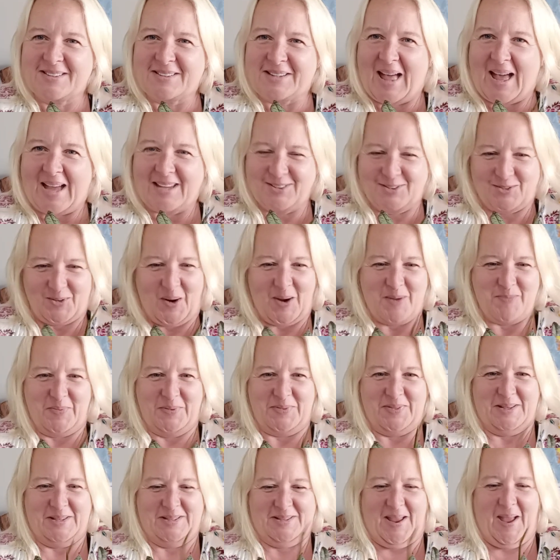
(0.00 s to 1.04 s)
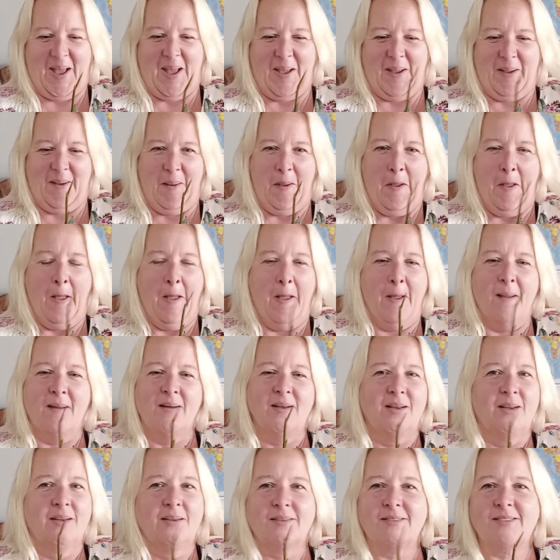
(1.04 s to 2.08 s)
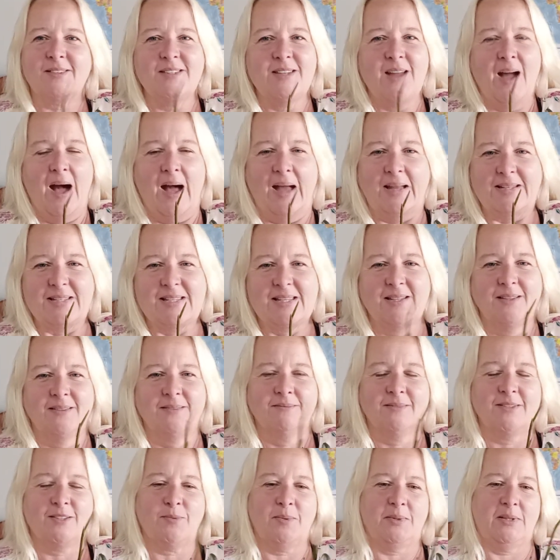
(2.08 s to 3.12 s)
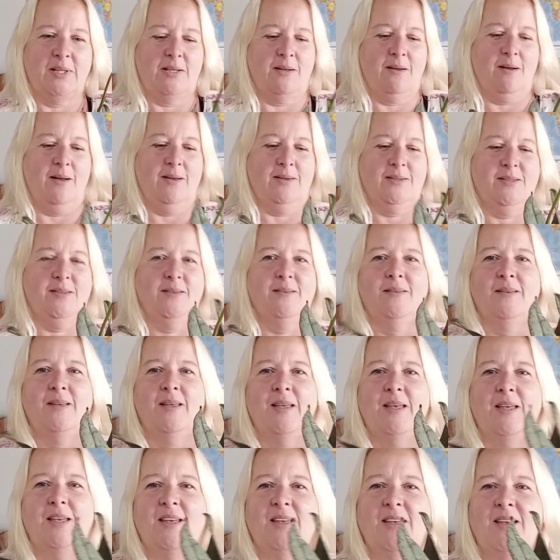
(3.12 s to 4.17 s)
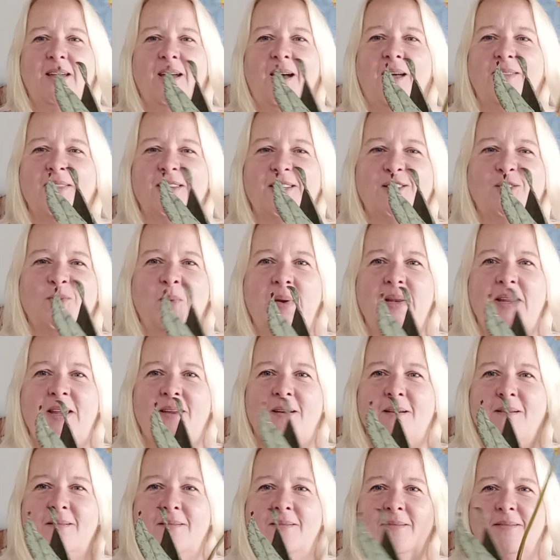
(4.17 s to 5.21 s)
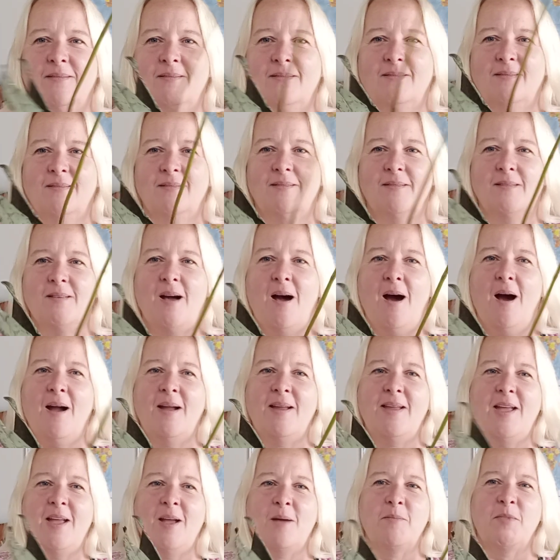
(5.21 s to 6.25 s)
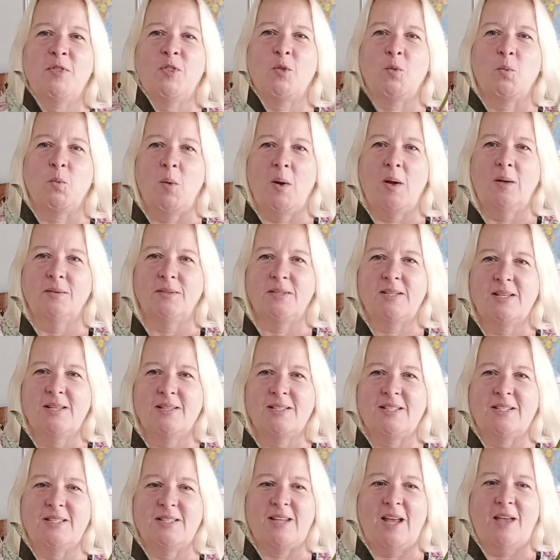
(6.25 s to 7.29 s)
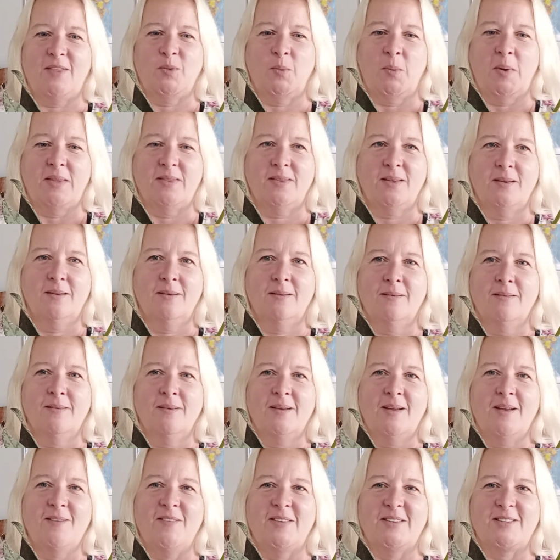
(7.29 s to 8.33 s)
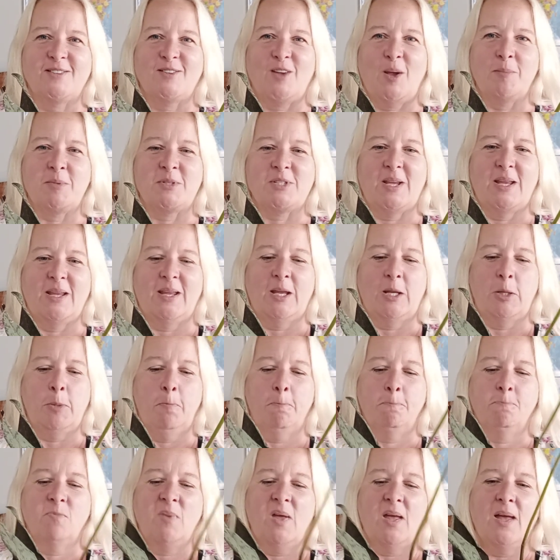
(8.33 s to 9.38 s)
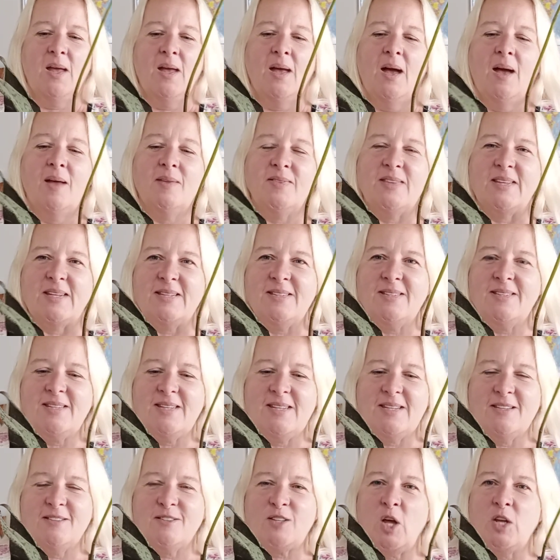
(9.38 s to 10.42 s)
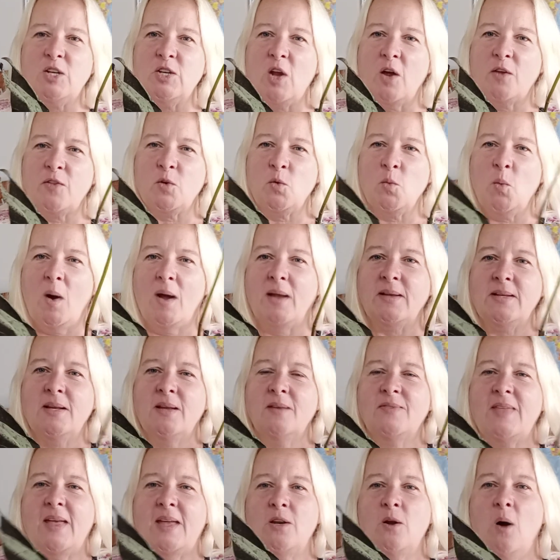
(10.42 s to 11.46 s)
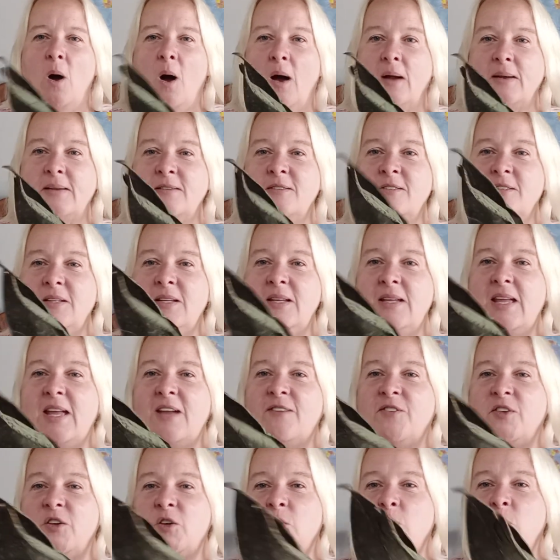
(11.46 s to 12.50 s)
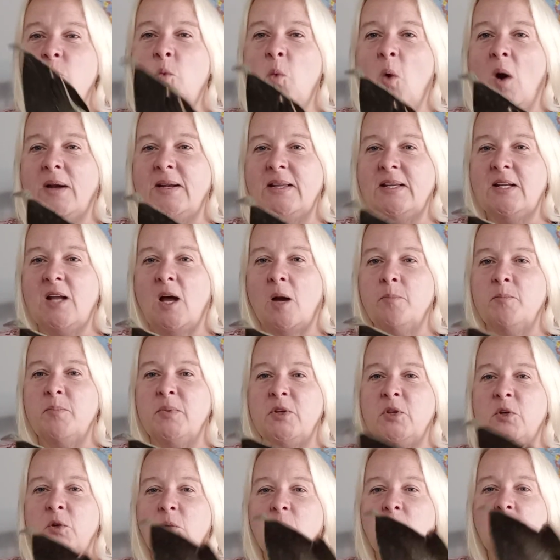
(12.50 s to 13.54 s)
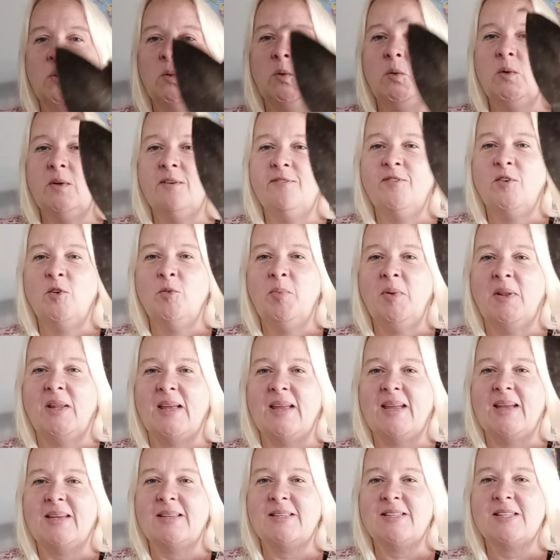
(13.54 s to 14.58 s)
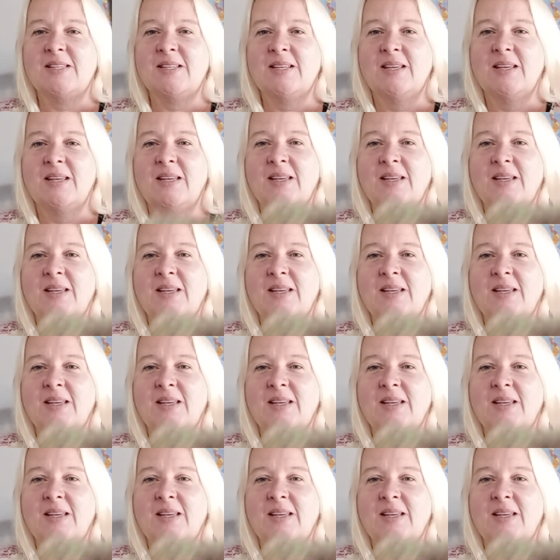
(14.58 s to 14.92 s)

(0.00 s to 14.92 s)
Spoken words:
the last gripe of the day. It's not. It's really not. This one here, I am thrilled to death with. If it stops shaking. This is another one that, honestly, if you wanted a beautiful plant